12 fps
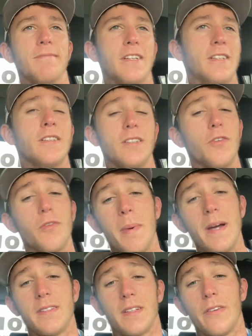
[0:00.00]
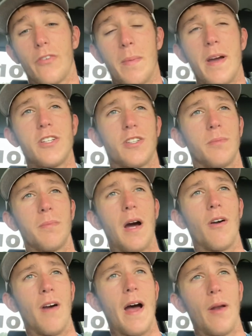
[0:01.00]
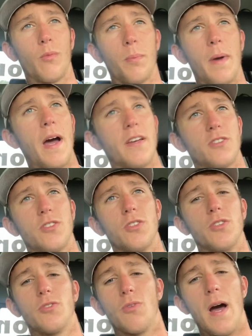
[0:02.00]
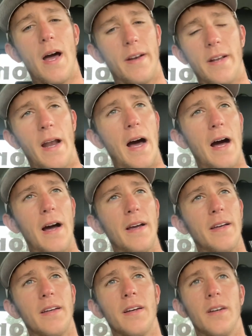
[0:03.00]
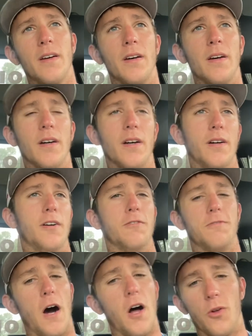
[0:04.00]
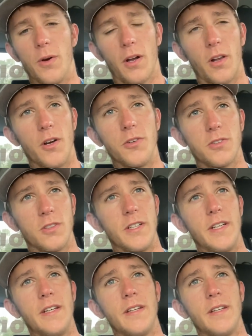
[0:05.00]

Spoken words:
It's over basic information about riding with passengers, riding at night, following closely,